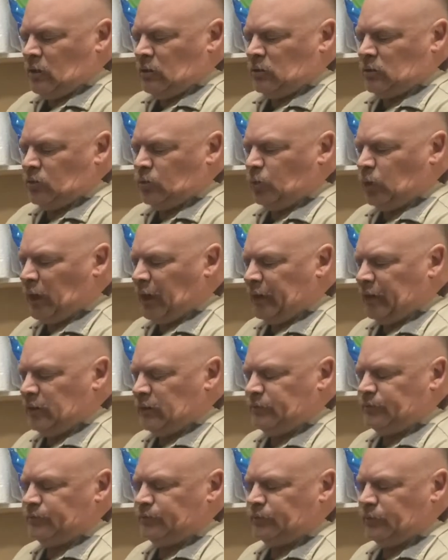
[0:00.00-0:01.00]
But
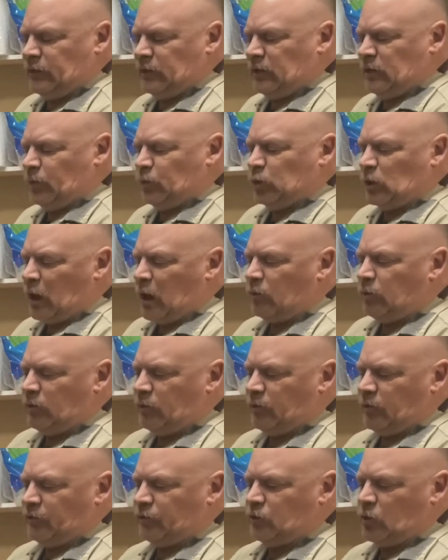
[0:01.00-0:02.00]
the problem,
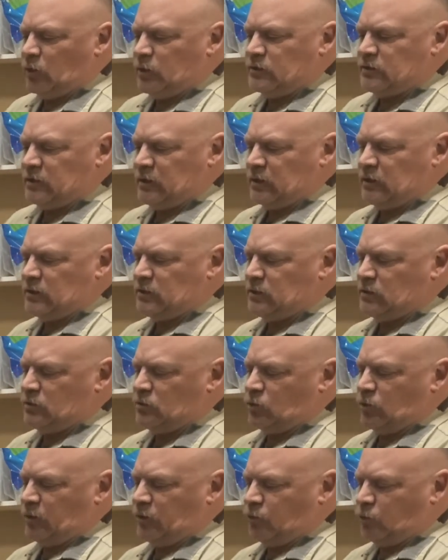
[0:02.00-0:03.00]
of course, is
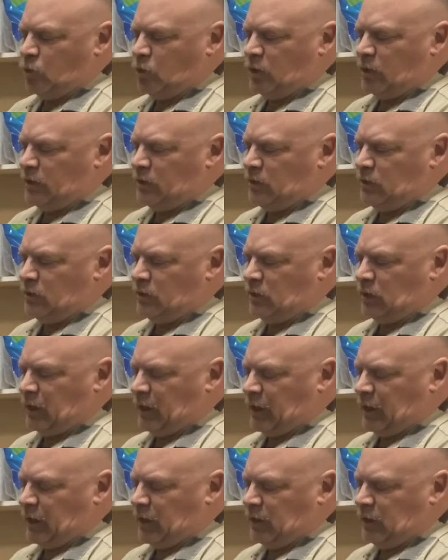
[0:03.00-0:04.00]
with wood,
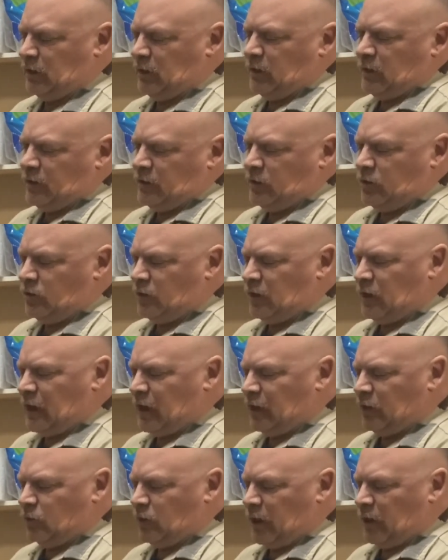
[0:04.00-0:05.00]
you can get
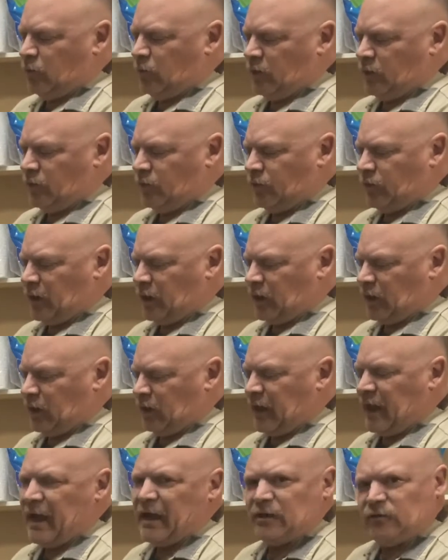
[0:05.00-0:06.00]
away with
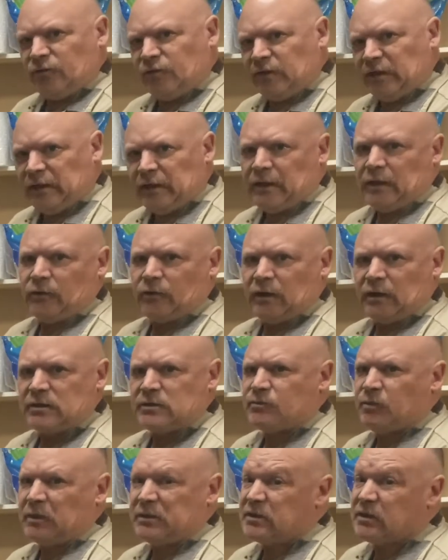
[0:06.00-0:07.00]
hand feeding things,
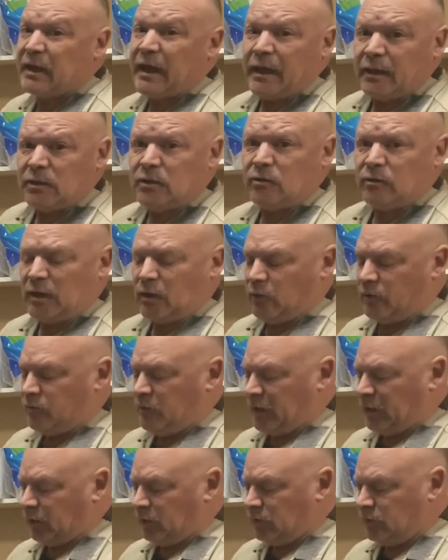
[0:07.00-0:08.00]
but you can't do that with
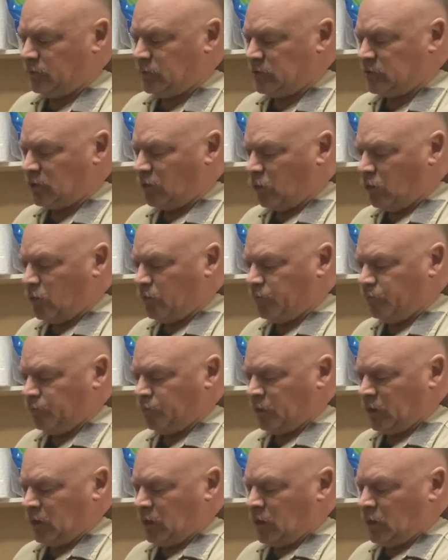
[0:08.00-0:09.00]
metal. So
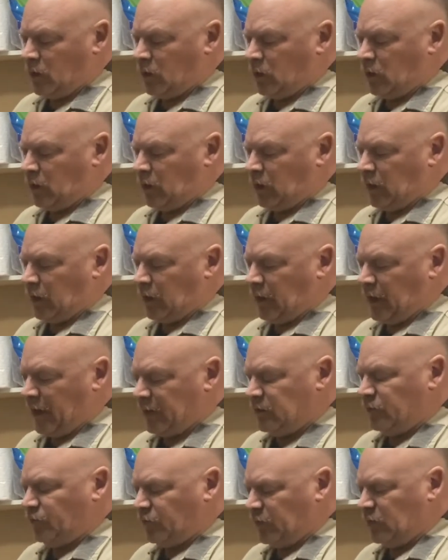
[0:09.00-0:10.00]
I had
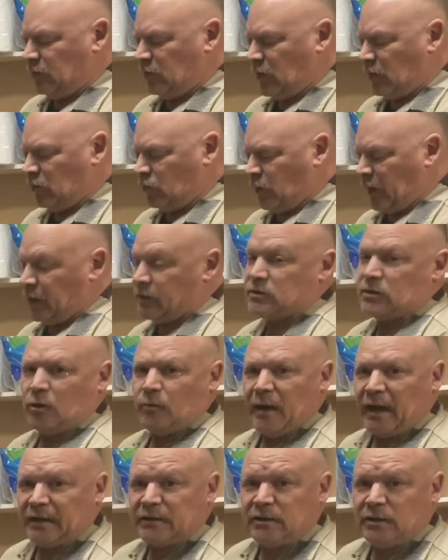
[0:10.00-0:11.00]
to figure out a way. So
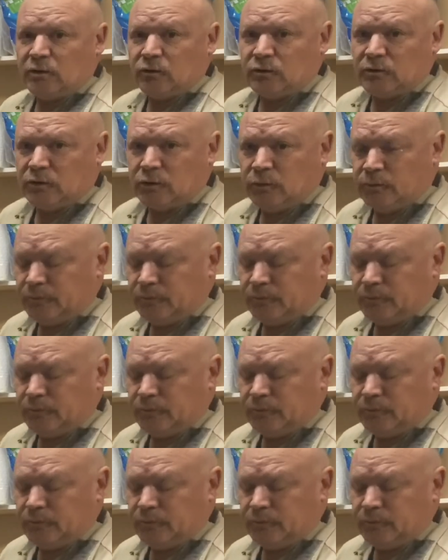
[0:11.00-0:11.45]
back to YouTube.